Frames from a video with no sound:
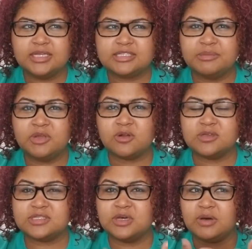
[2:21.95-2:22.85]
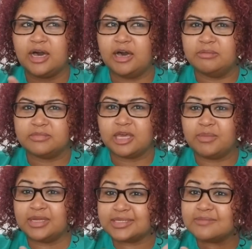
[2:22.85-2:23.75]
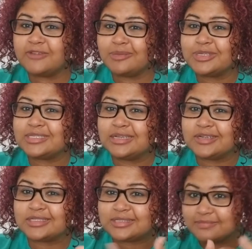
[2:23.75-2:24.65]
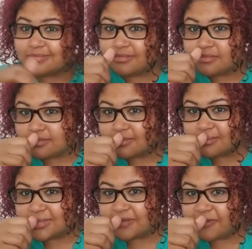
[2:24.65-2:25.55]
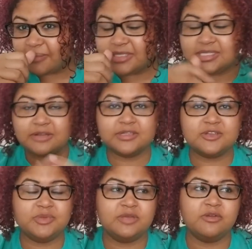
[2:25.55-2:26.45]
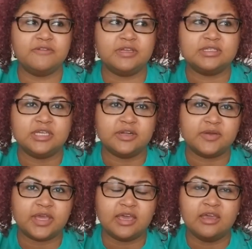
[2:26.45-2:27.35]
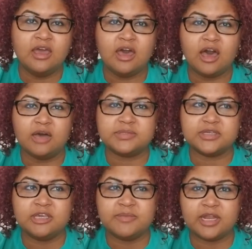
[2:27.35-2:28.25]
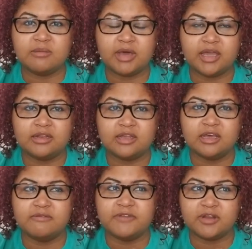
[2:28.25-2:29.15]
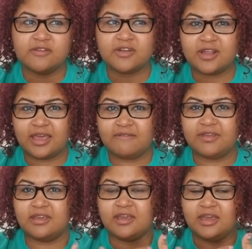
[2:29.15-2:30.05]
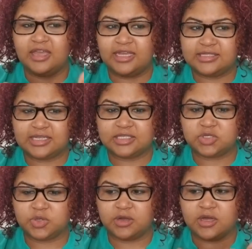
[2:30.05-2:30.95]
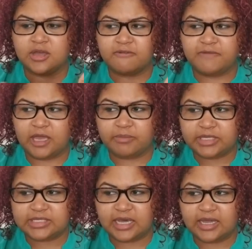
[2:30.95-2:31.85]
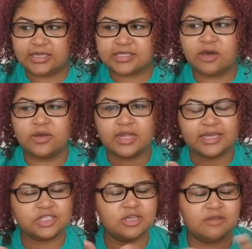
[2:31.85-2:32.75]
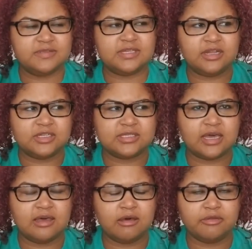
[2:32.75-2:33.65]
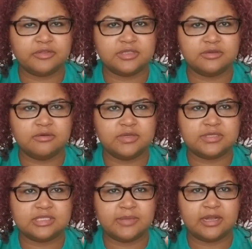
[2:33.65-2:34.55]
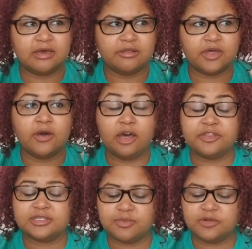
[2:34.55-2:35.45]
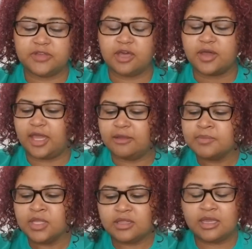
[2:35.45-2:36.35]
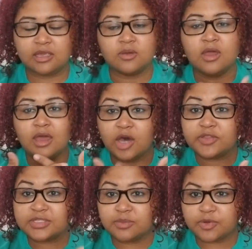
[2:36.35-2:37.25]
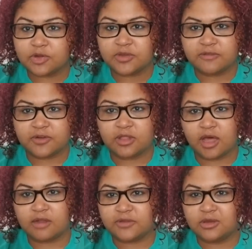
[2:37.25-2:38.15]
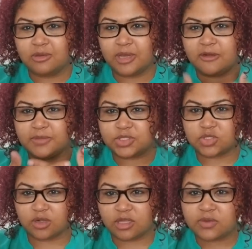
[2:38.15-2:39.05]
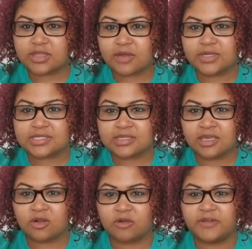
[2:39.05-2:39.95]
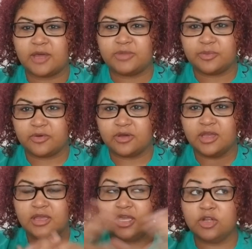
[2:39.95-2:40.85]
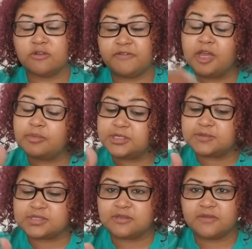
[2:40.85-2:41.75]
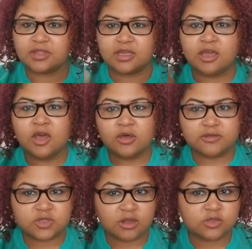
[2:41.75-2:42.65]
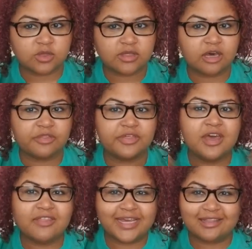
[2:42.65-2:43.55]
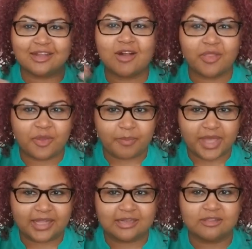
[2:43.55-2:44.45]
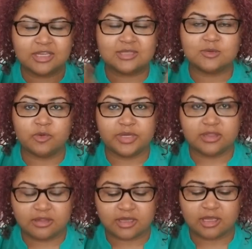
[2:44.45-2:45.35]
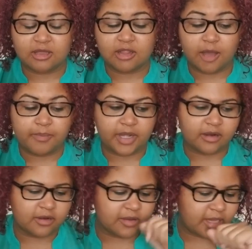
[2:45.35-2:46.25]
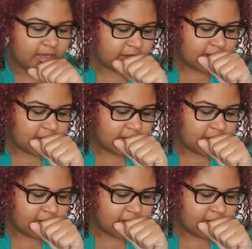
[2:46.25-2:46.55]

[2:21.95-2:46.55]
Some of you are also um, coming into some family secrets. Some family secrets are being revealed here, okay? Um, so keep that in mind. A very, very heavy ancestral family ties. Oh, it actually, all of a sudden I just got health too. What's this about health? Oh, health is improving. Okay, thank you. Health is improving for a lot of you who might have been struggling with that recently or have had people in your family specifically who struggled with health that they're on the mend. Things will be looking a lot better, okay?